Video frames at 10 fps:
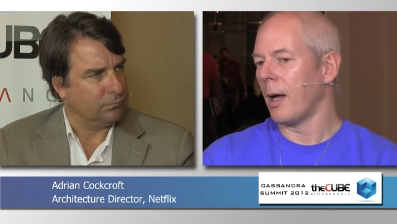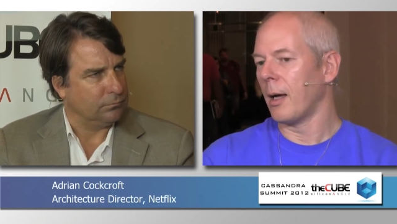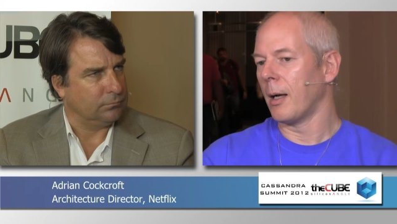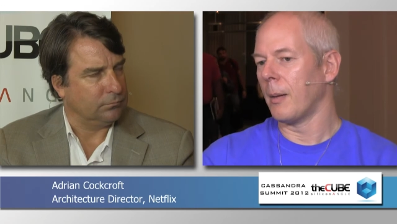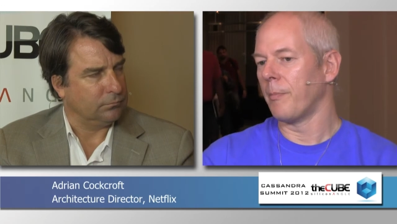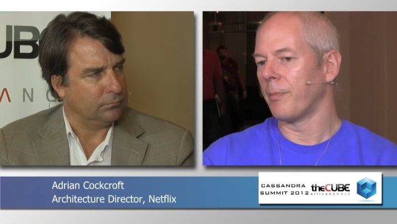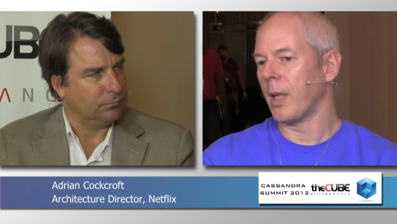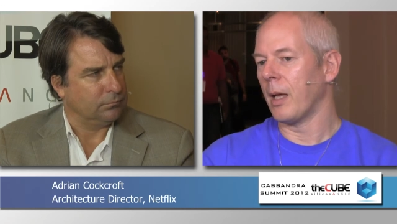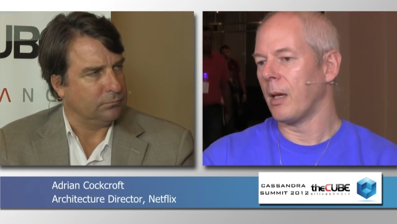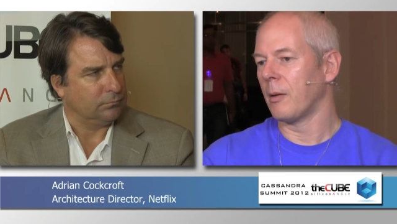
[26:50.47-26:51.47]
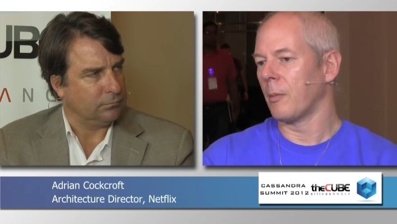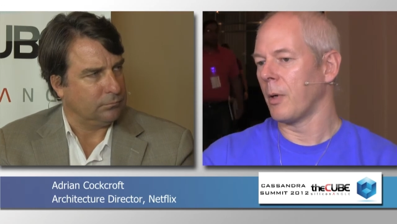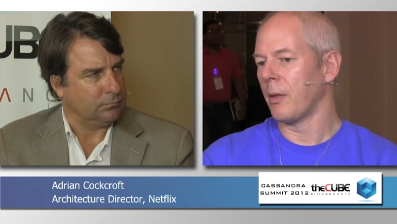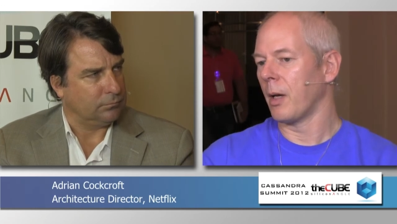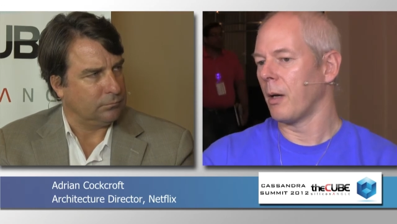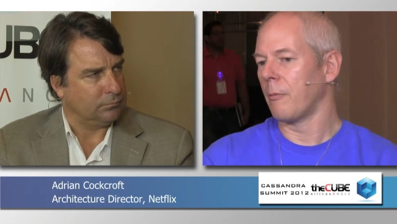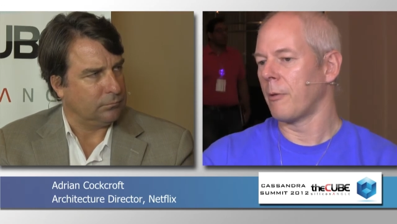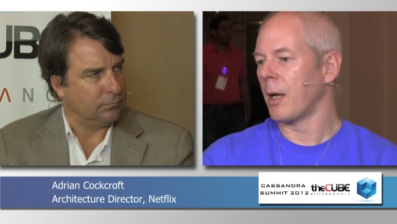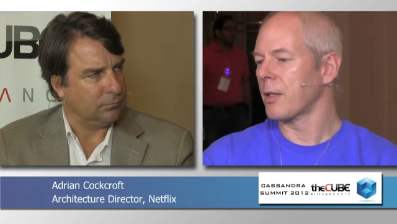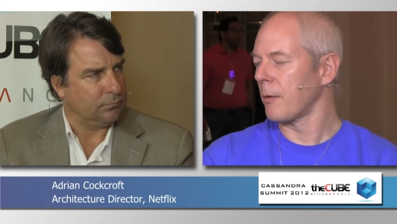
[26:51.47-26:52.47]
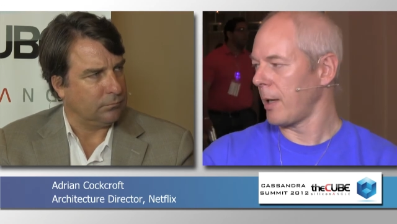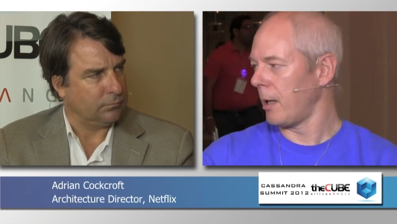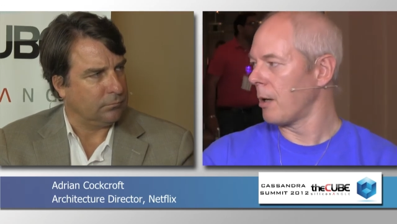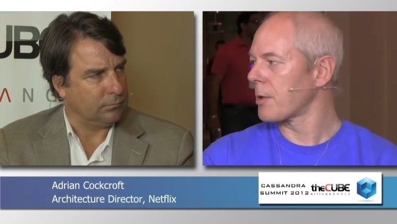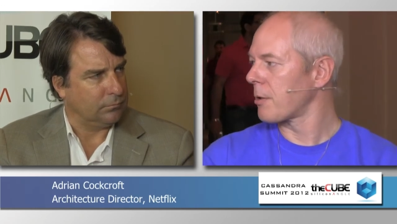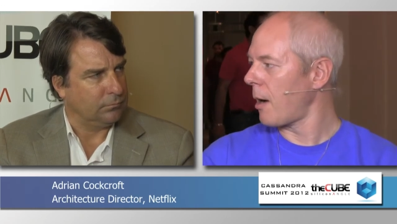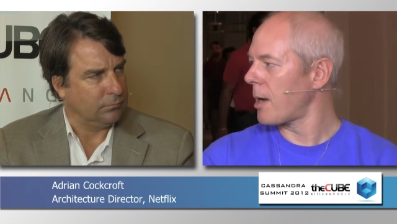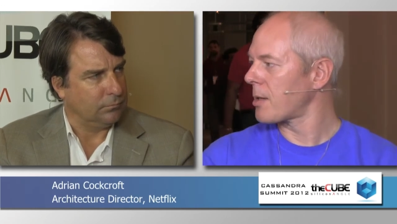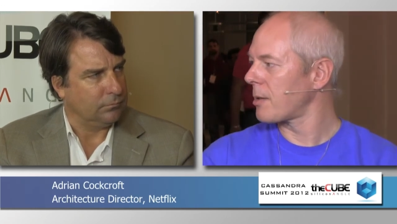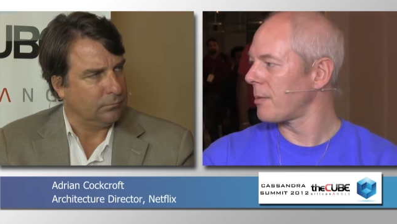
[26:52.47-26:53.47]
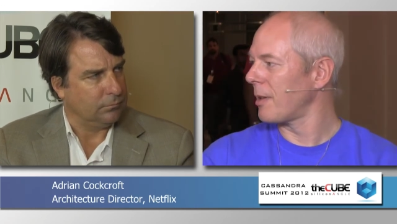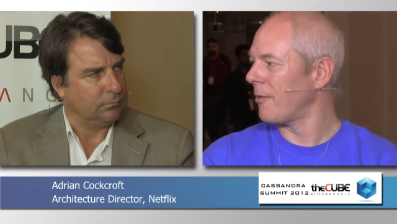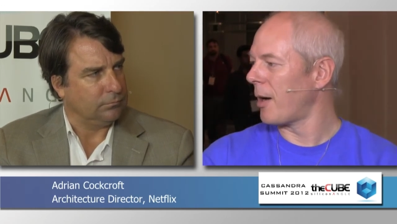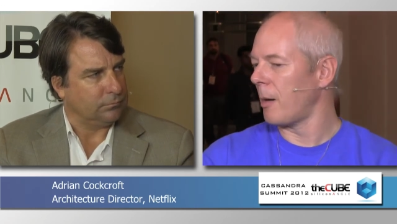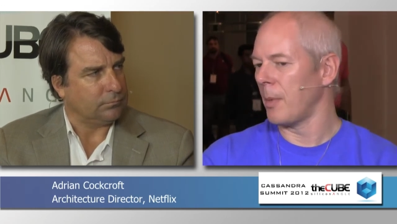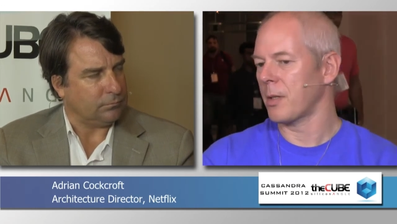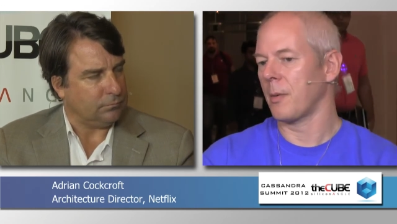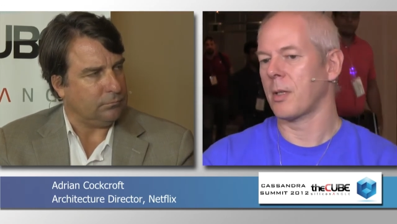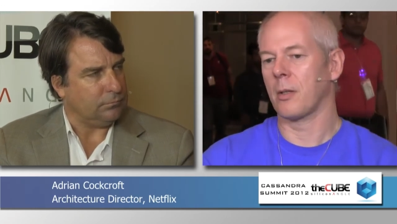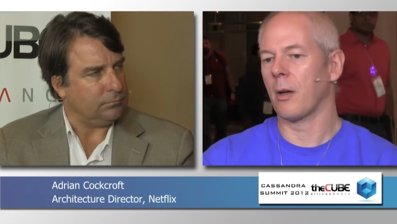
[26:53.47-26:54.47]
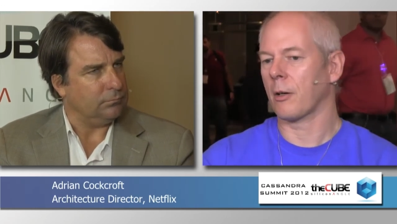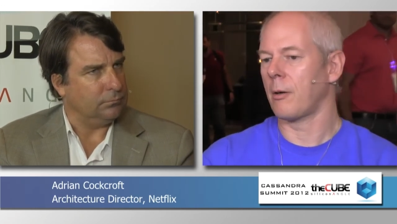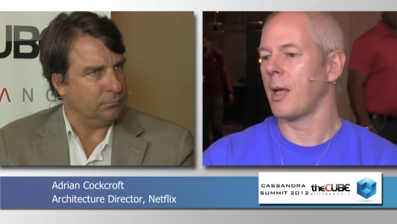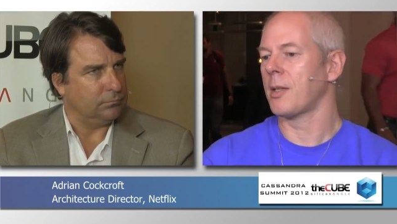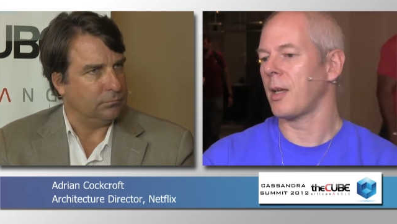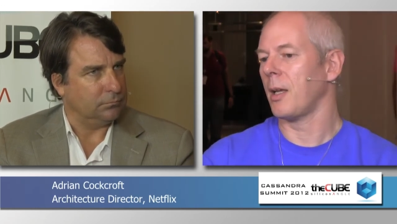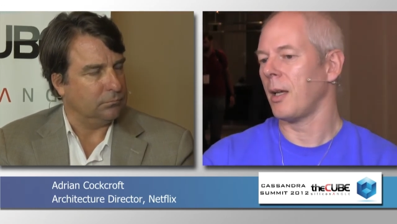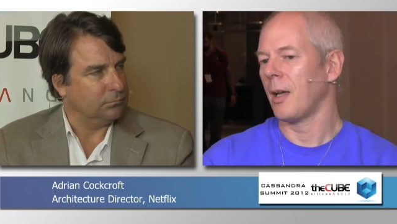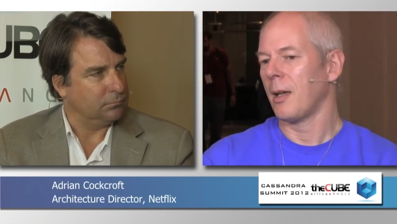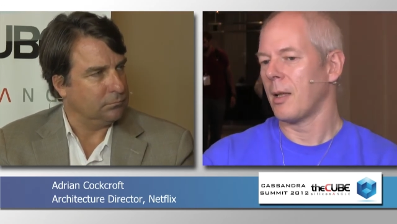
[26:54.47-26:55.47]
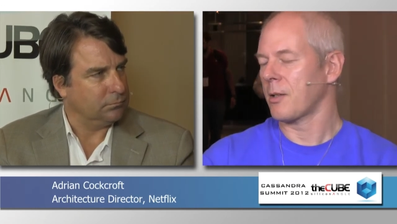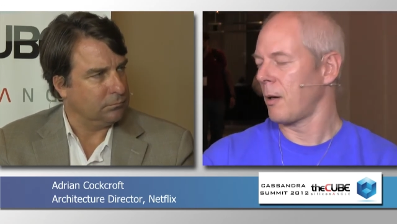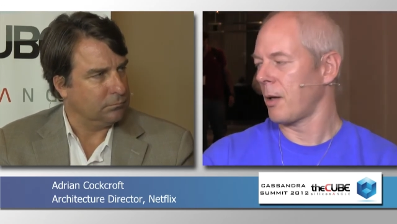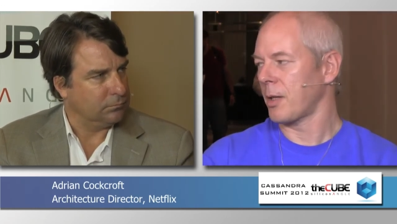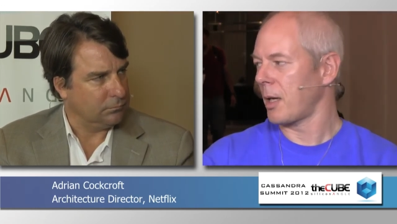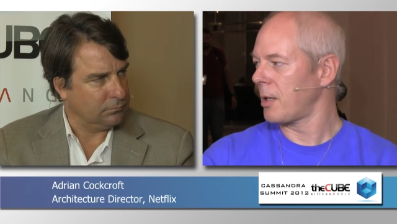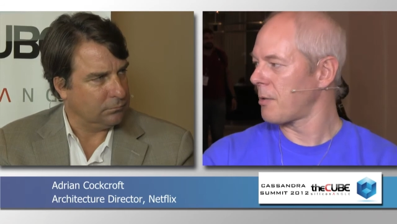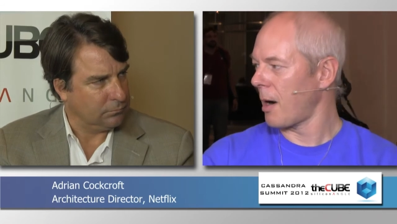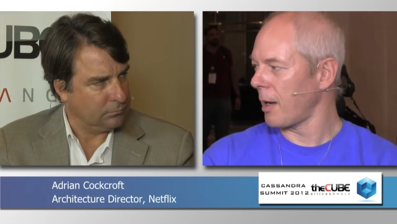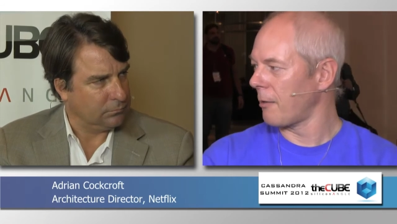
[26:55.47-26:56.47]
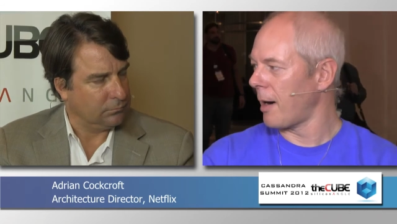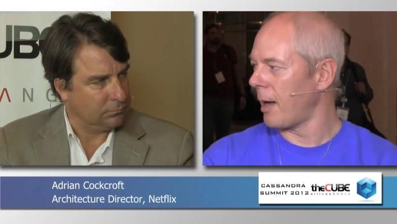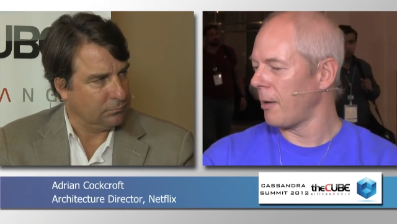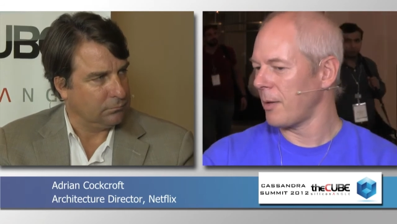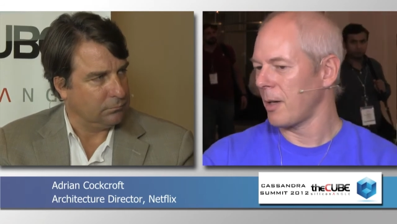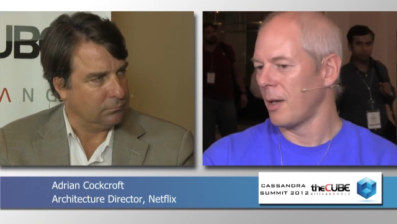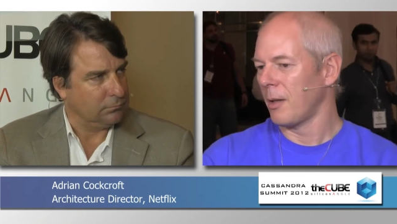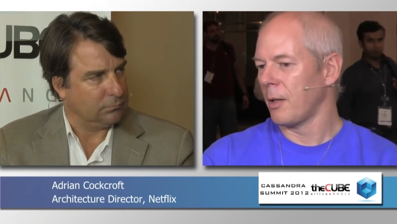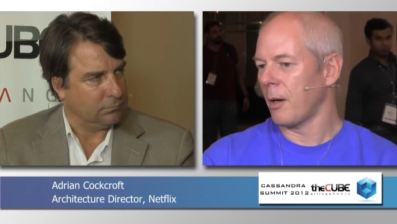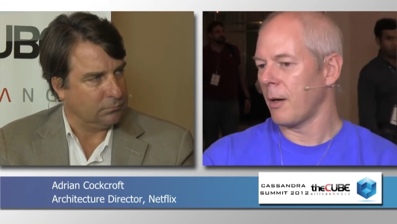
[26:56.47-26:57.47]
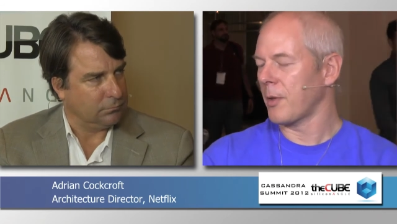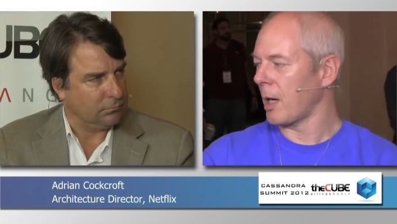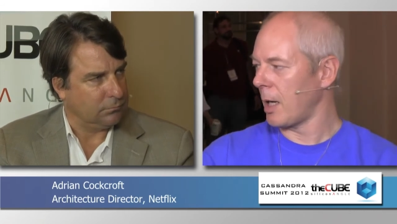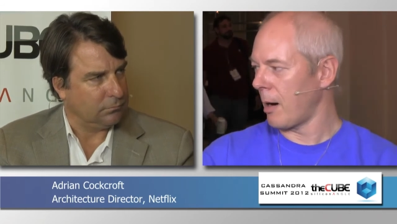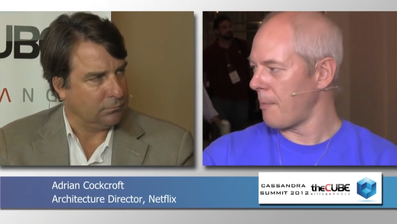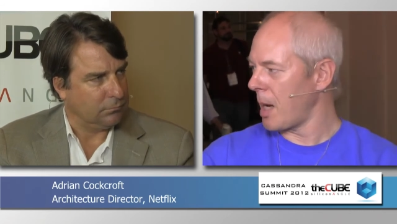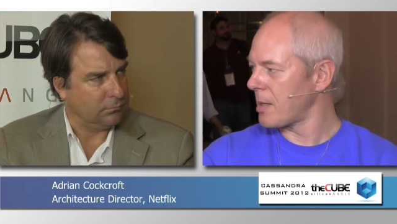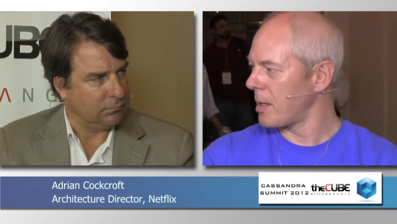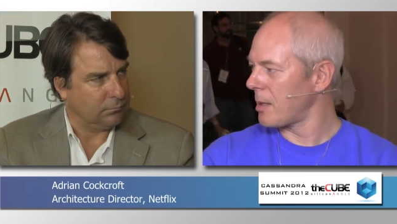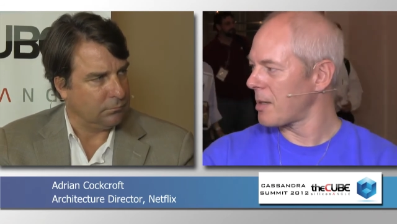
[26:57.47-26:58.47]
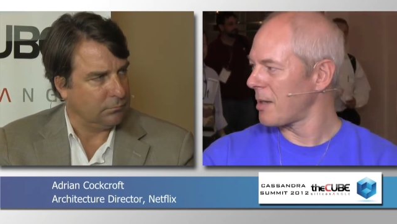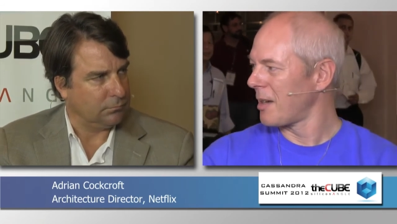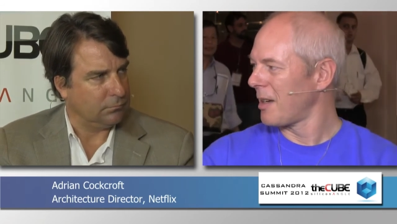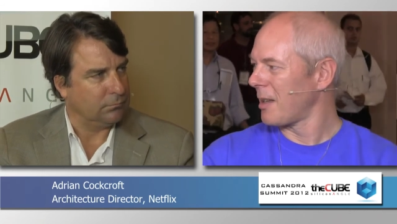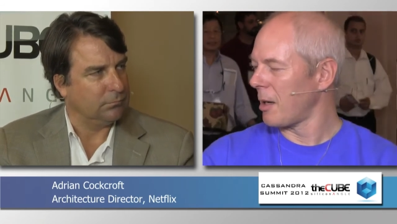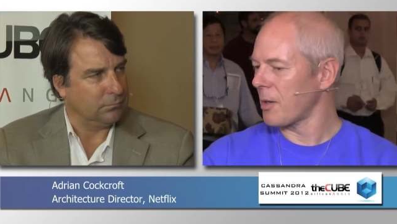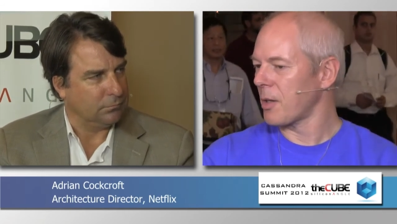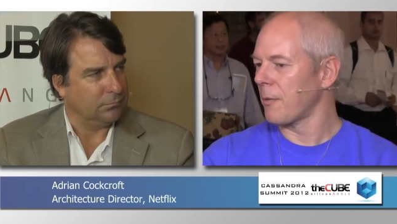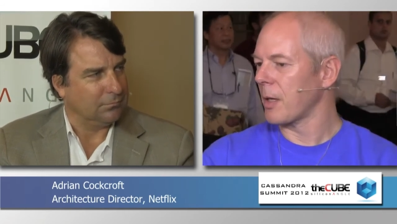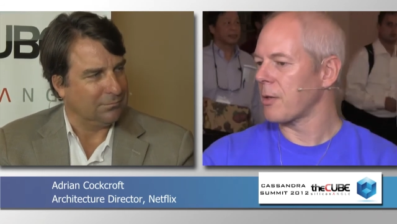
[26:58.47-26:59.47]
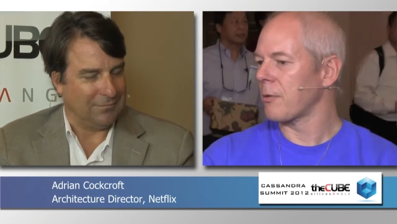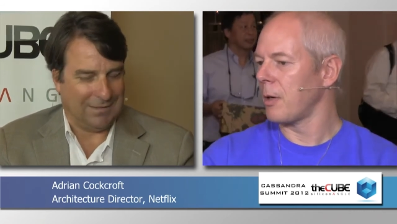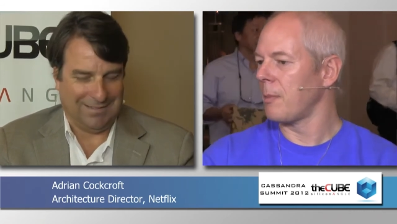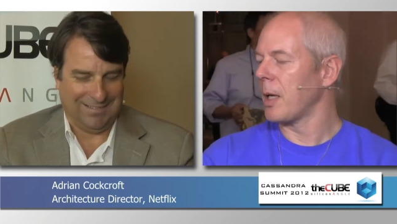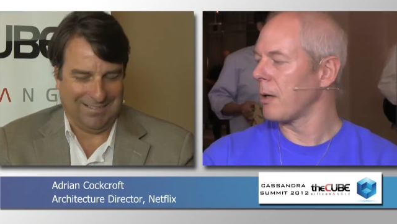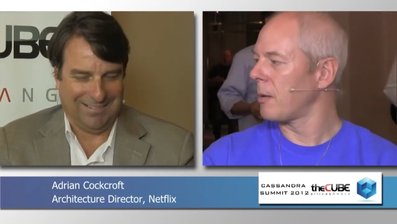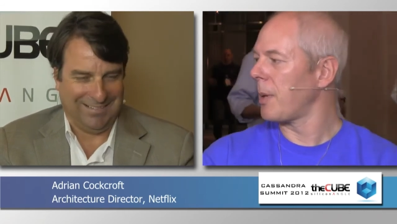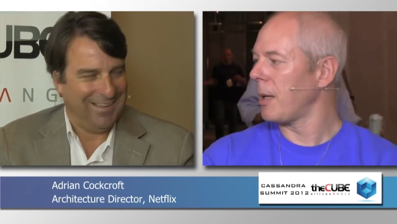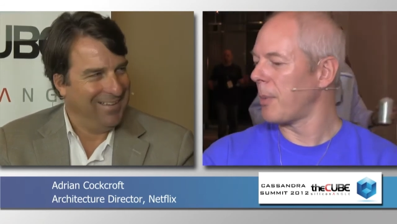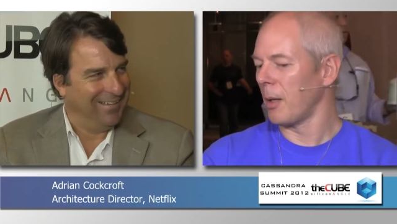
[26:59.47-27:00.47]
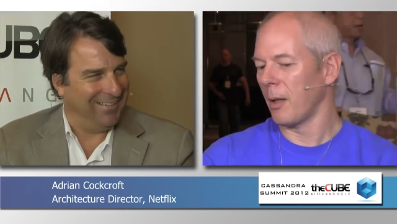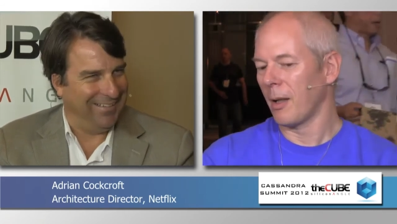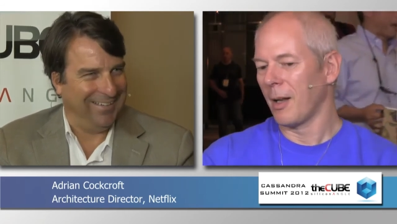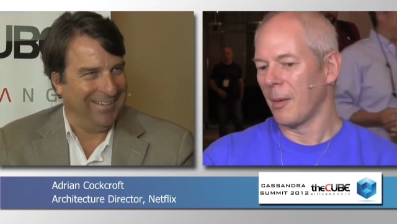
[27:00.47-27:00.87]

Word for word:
Speaker 1: um, and with a relatively low stress environment. So it's not crazy, there's not lots of kids running around, you don't have to clear up messes, lots of extremely good people